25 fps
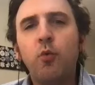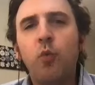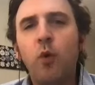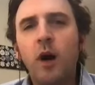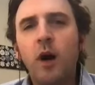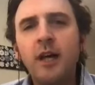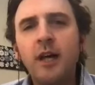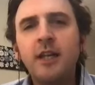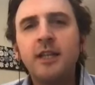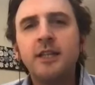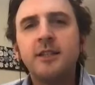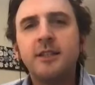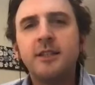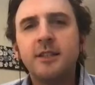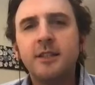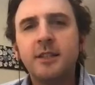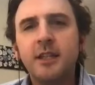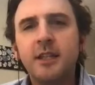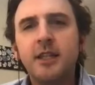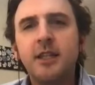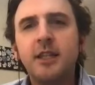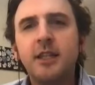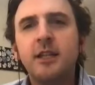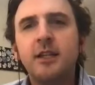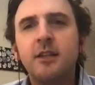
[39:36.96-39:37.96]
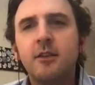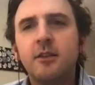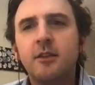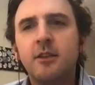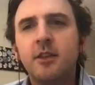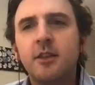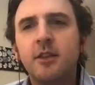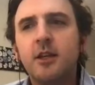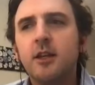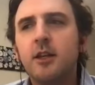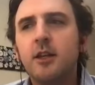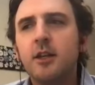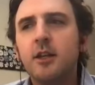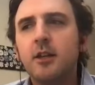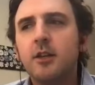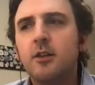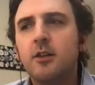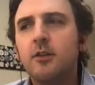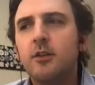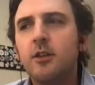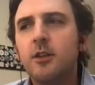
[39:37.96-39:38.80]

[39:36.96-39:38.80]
I want to see the